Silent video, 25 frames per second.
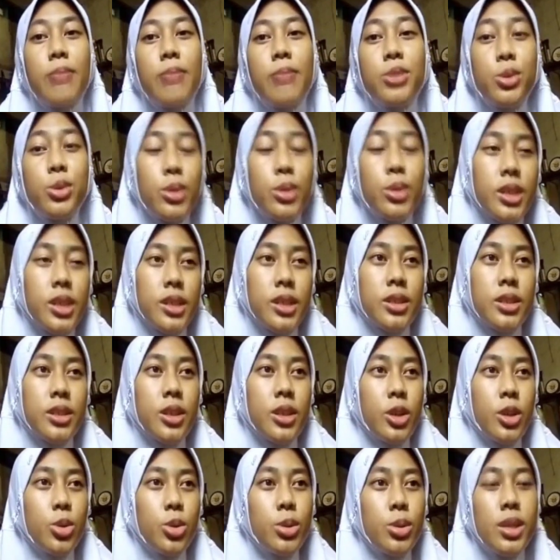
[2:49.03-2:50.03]

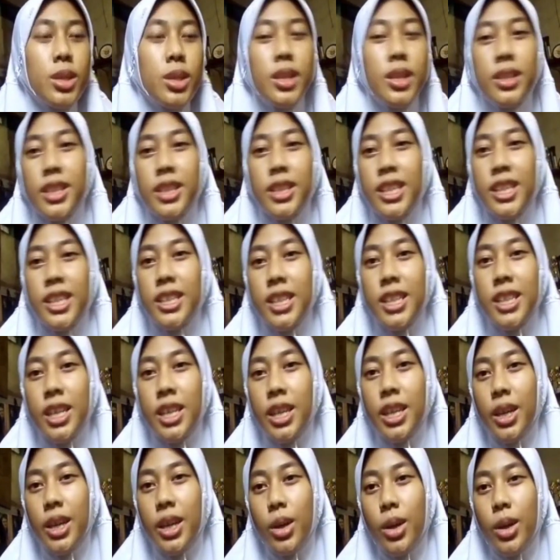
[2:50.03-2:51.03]
students to see
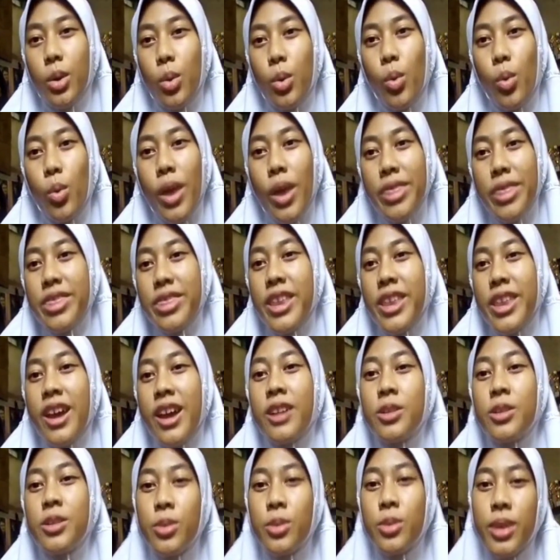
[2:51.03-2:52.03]
clearly what they
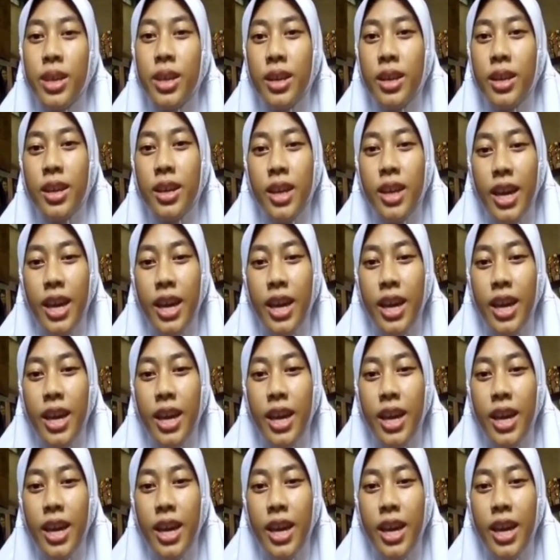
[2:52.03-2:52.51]
are doing,